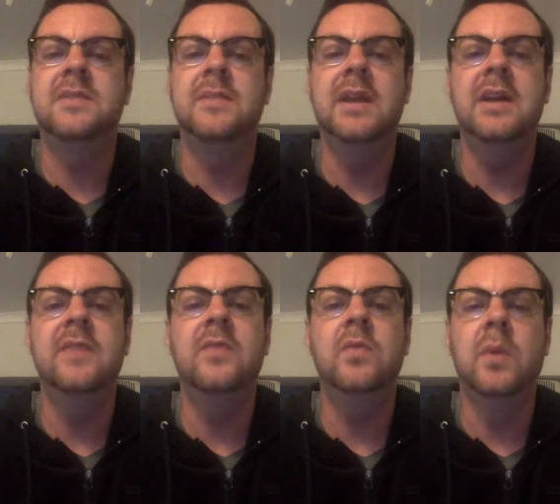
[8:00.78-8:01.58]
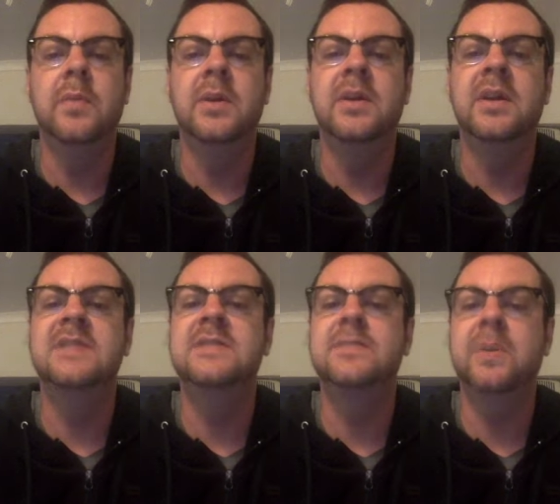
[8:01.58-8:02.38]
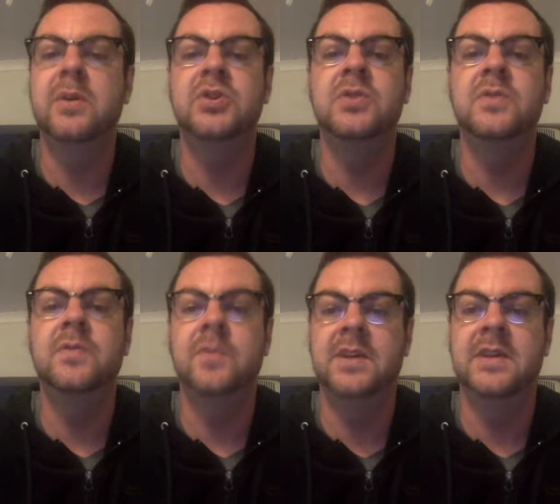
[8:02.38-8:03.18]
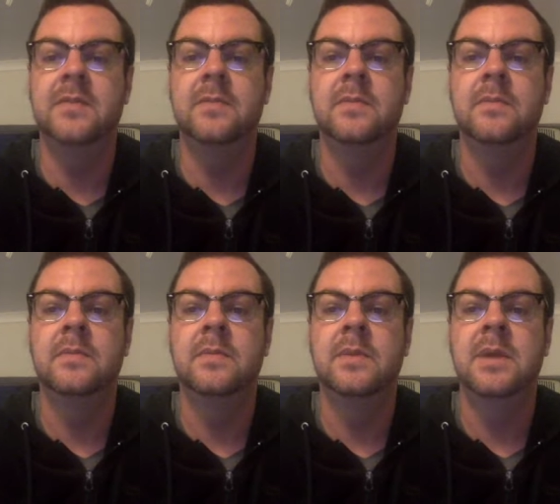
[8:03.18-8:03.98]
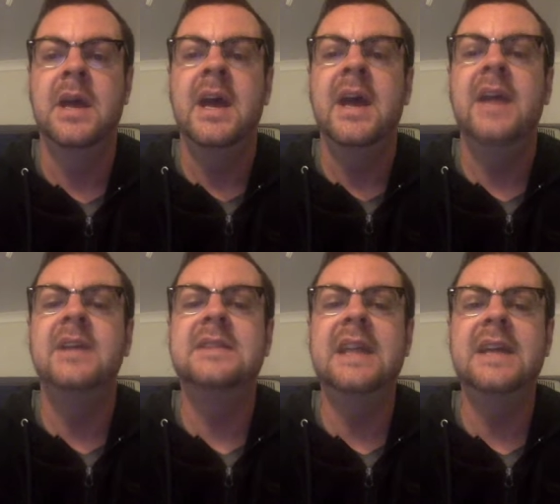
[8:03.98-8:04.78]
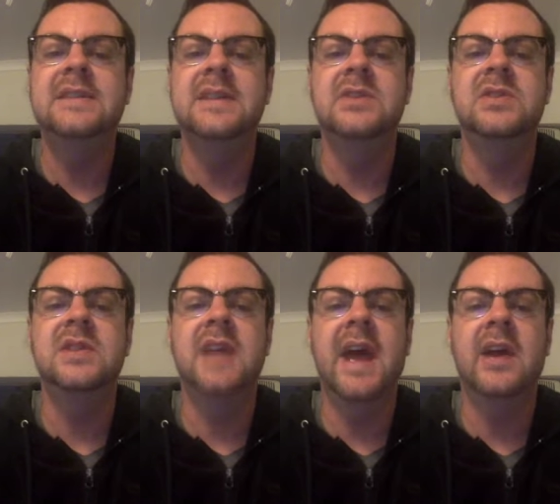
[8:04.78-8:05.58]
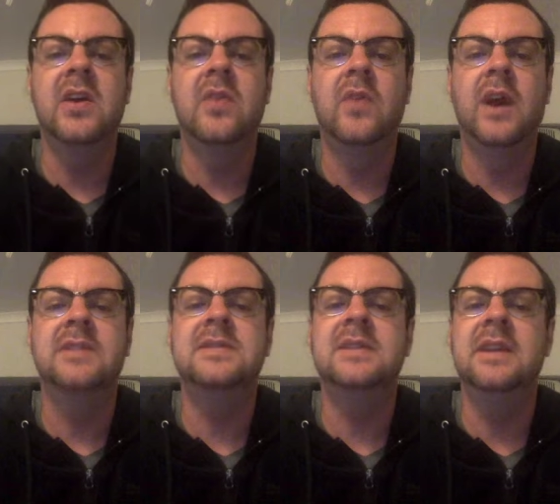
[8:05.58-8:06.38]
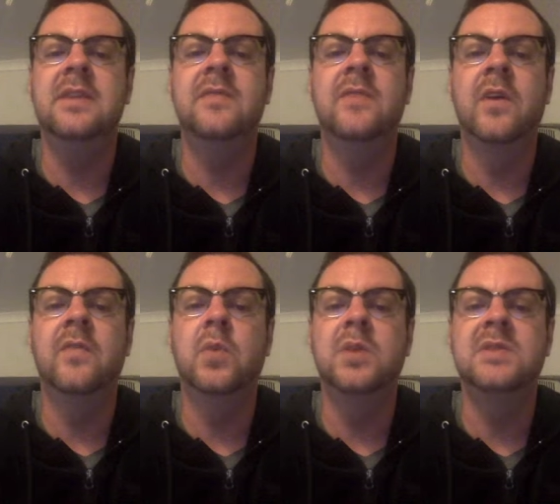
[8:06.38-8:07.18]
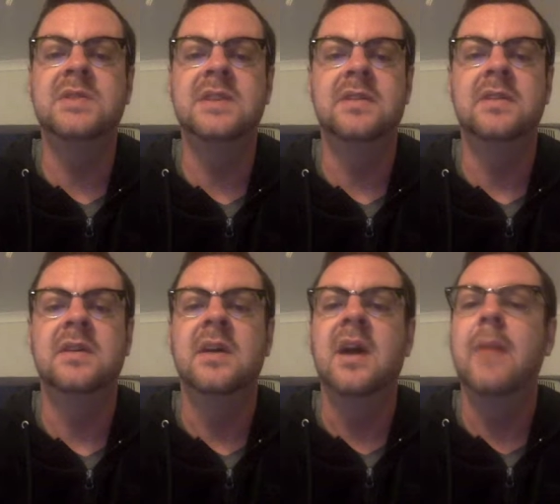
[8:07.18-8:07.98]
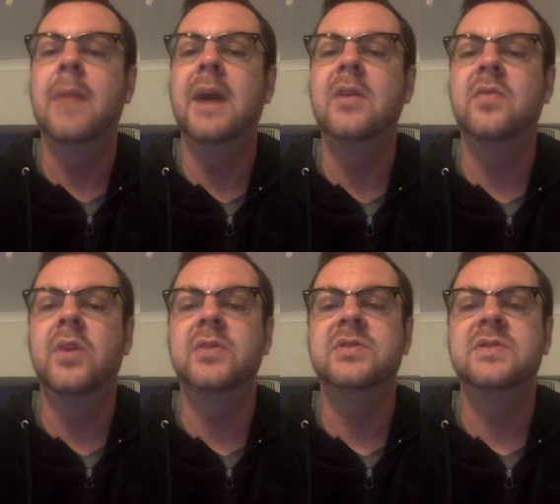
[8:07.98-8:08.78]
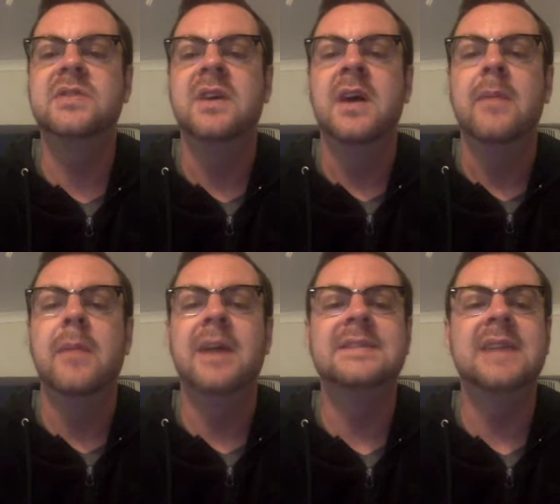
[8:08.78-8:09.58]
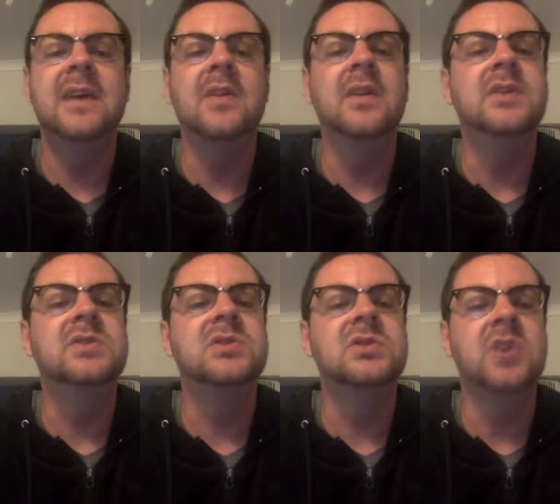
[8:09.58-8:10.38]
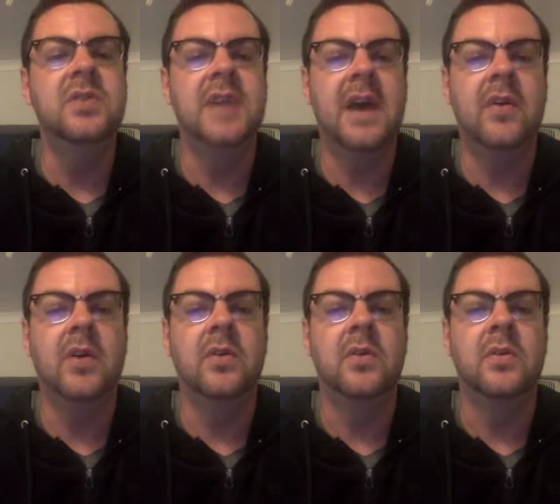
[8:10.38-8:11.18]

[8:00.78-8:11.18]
medieval woman a spiritual freedom. In his letter to the anchorite Eve of Wilton, a monk wrote, "My cell is so narrow.